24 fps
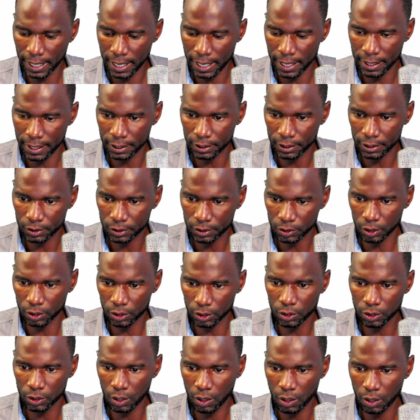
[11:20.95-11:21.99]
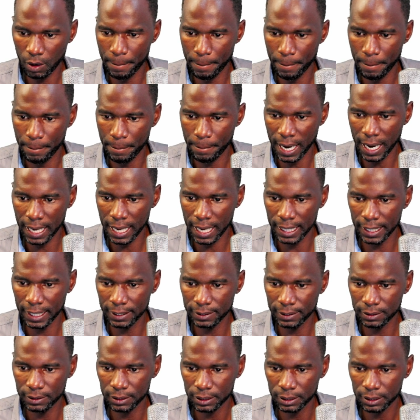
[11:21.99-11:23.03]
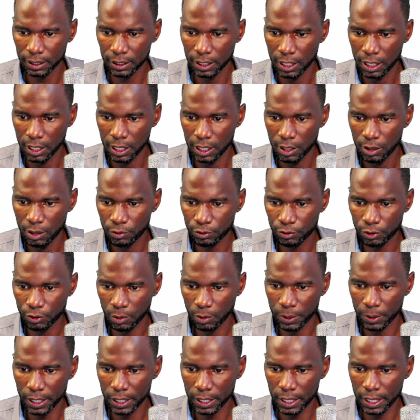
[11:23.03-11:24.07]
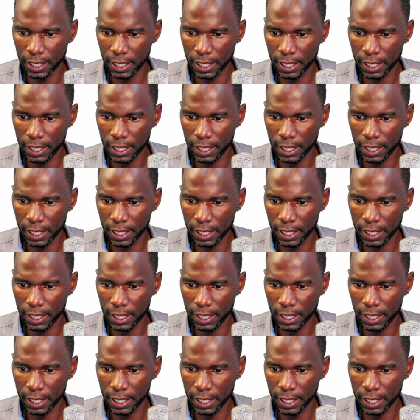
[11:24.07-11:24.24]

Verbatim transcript: the total bar length from here.